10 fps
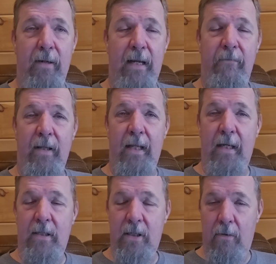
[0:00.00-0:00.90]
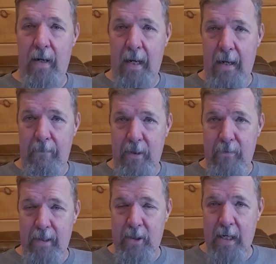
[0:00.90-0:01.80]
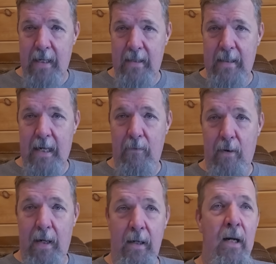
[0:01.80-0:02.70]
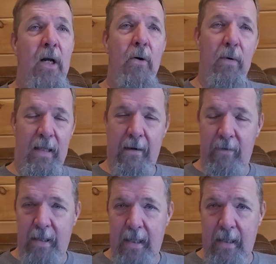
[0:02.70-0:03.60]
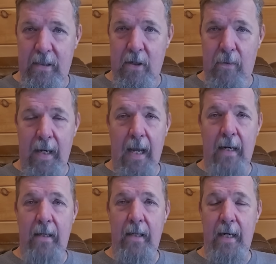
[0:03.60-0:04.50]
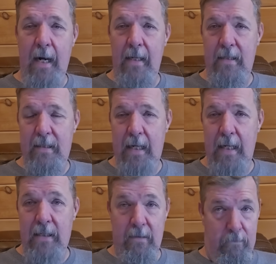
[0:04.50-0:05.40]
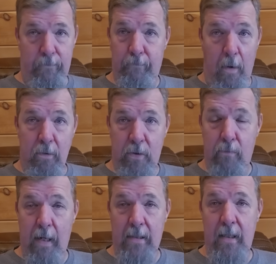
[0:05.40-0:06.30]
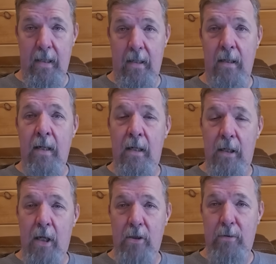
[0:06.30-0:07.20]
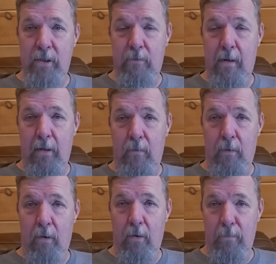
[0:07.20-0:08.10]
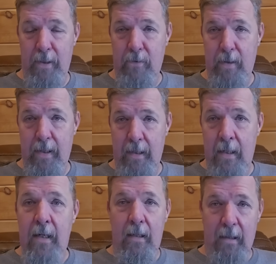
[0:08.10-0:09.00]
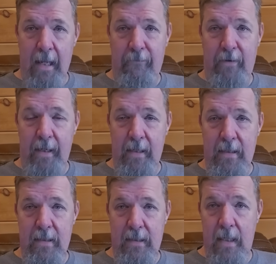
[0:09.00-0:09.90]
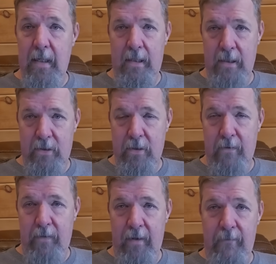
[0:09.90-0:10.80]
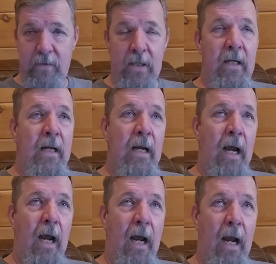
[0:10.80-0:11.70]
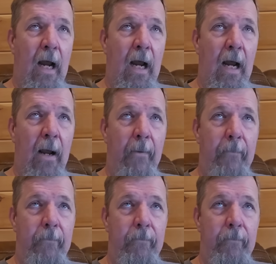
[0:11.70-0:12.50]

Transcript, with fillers: with everything that's going on between China, Taiwan, with everything that's going on in the United States and most rest of the countries around the world between leftists and conservatives, uh,